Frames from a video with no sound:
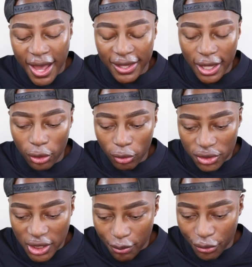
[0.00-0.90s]
and they
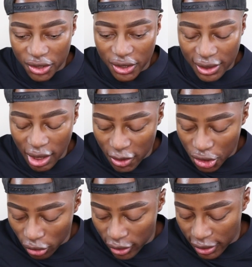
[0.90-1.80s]
launched their brushes. Let me
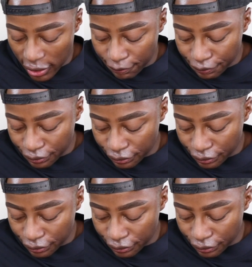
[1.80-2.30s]
show you them.